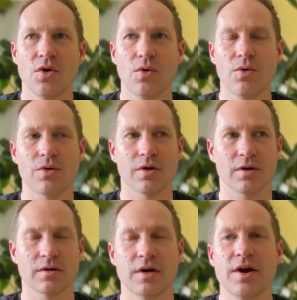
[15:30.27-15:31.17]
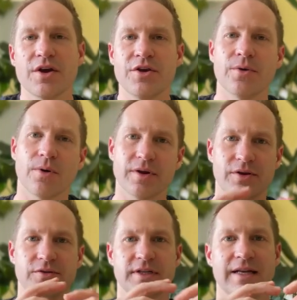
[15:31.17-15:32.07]
or you're
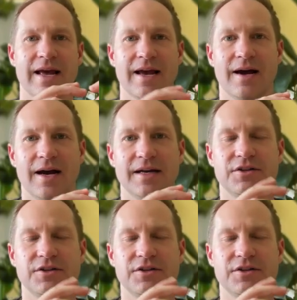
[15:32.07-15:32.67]
using AI